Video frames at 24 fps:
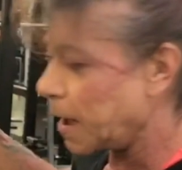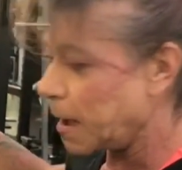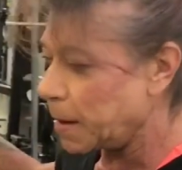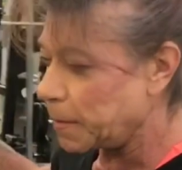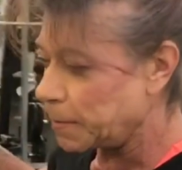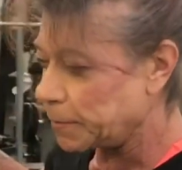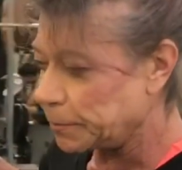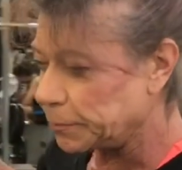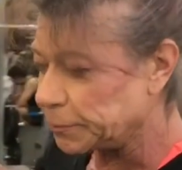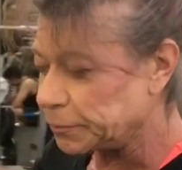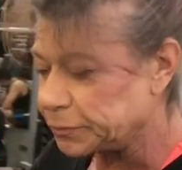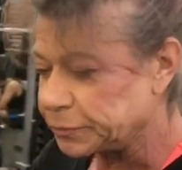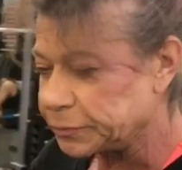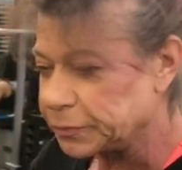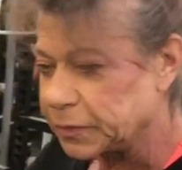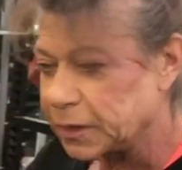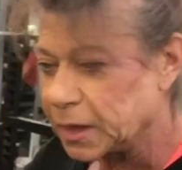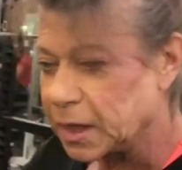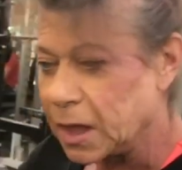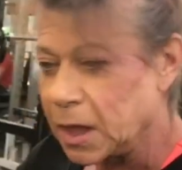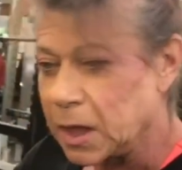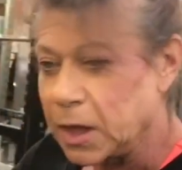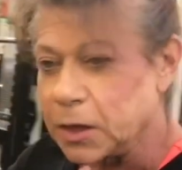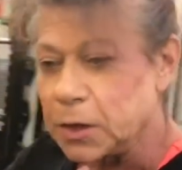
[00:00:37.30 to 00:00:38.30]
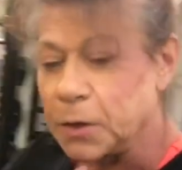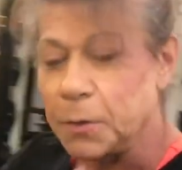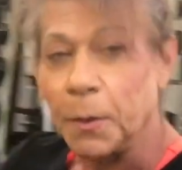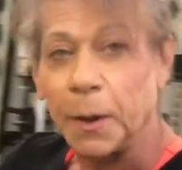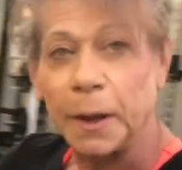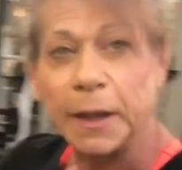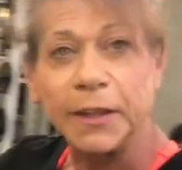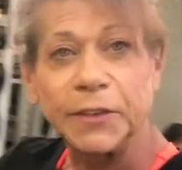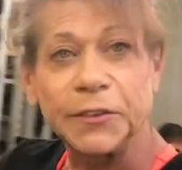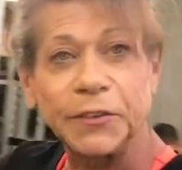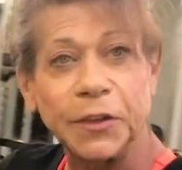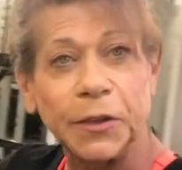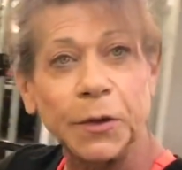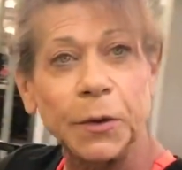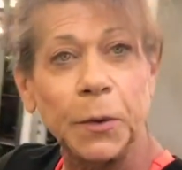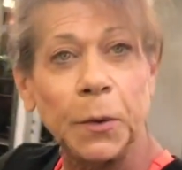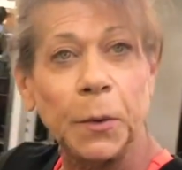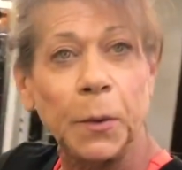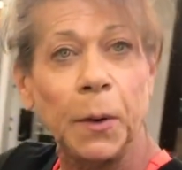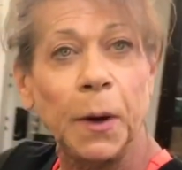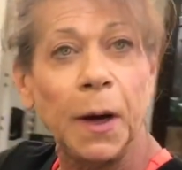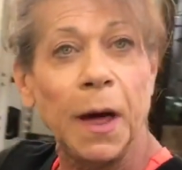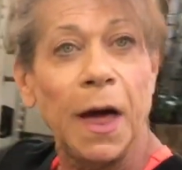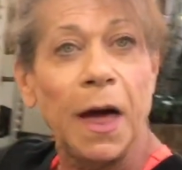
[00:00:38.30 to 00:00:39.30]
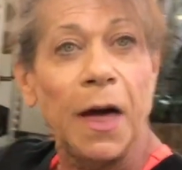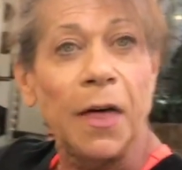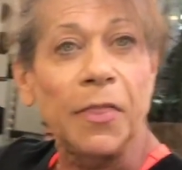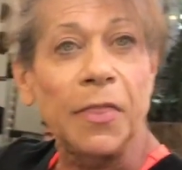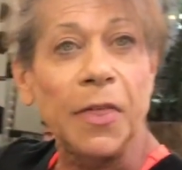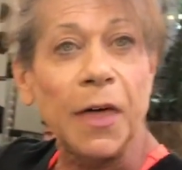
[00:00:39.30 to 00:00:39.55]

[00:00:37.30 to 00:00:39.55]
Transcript: you want to do